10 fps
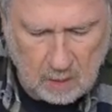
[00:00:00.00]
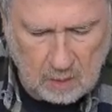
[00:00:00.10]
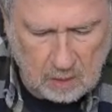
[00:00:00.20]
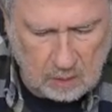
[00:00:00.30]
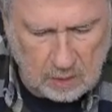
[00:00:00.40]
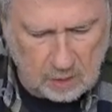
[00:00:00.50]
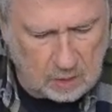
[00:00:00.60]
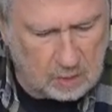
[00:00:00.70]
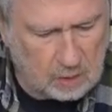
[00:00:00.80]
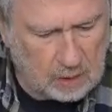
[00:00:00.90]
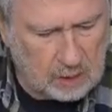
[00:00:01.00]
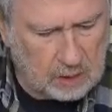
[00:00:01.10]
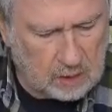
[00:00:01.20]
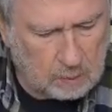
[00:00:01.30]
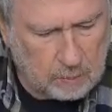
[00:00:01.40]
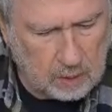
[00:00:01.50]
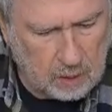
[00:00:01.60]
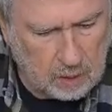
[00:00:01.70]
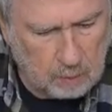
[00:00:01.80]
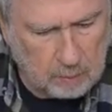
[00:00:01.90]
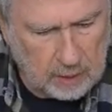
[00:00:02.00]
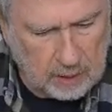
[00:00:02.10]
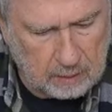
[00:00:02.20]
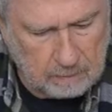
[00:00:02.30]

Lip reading: So just going to straighten these up a little bit.